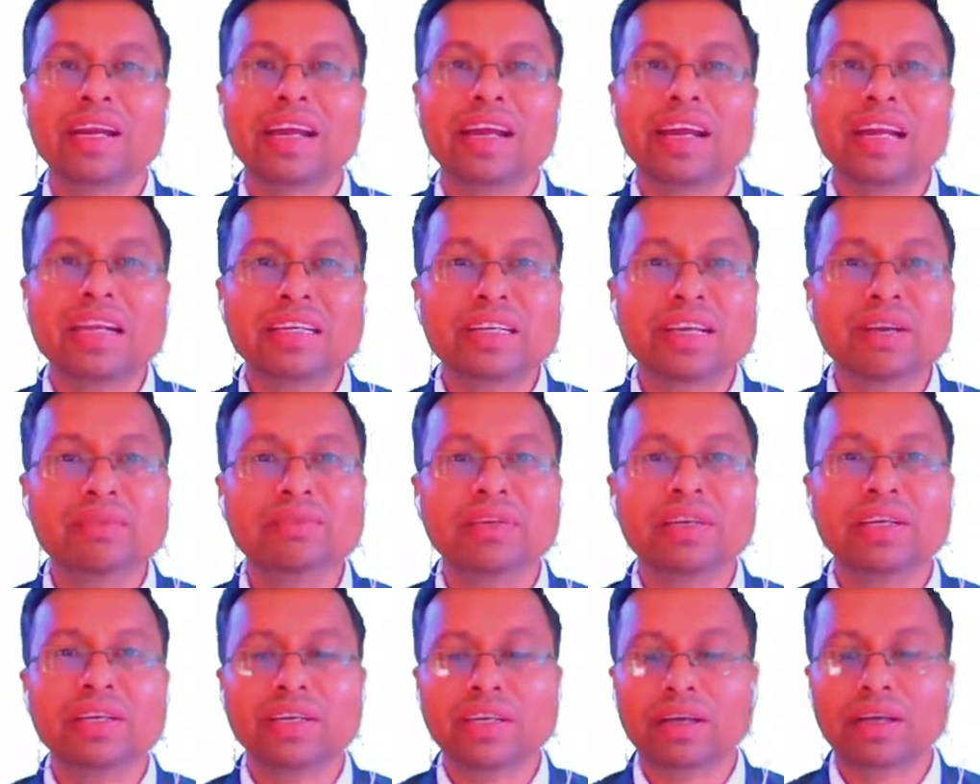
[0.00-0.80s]

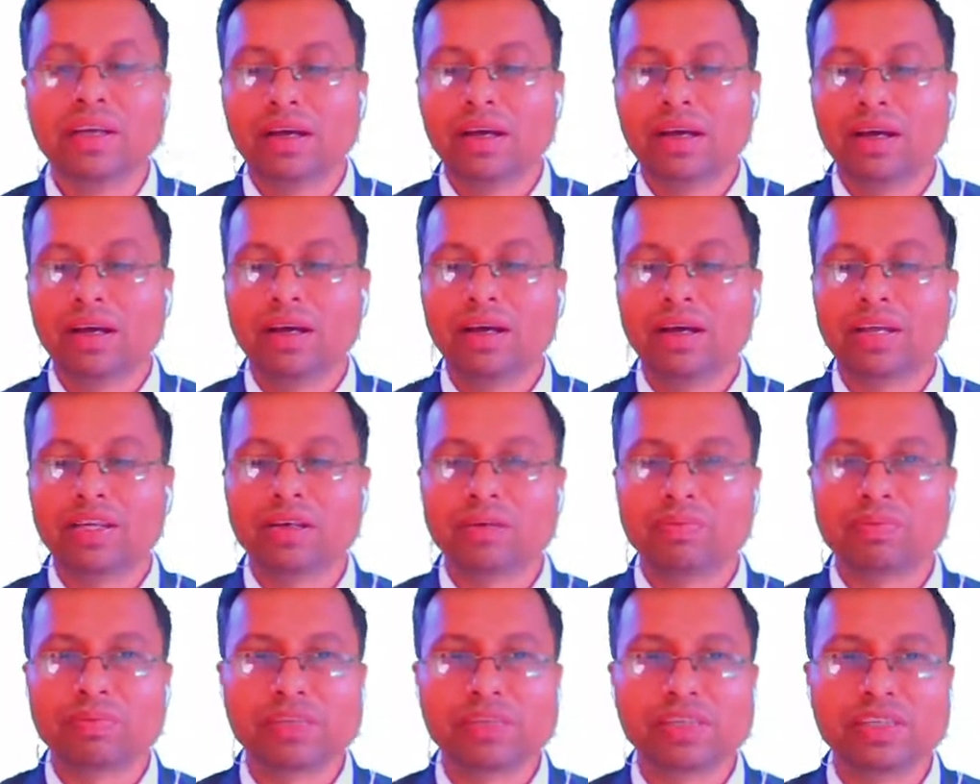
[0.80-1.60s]
intervene
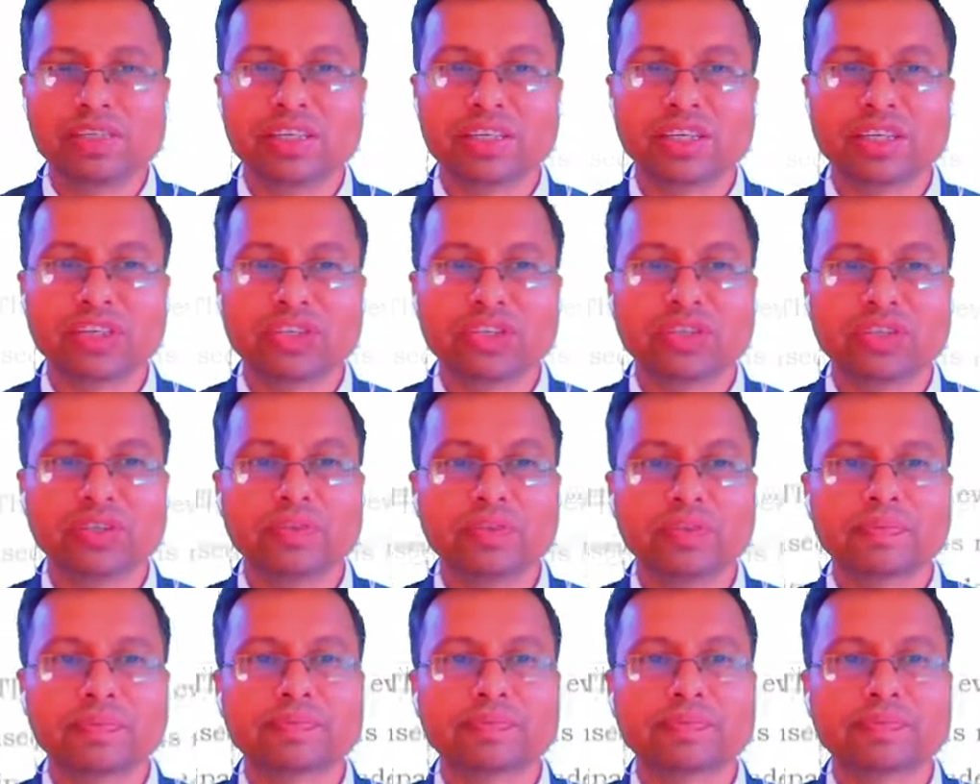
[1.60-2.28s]
your presentation.